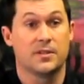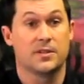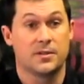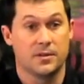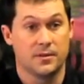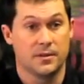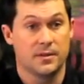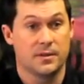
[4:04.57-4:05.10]

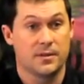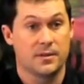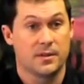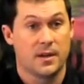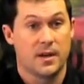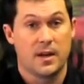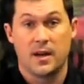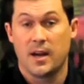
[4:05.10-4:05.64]
students,
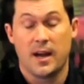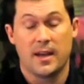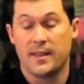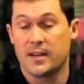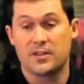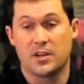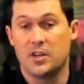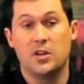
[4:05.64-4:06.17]
and
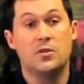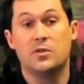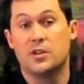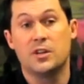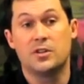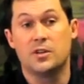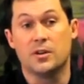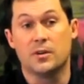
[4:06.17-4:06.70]
that's a huge
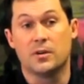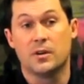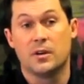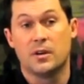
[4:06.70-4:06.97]
issue.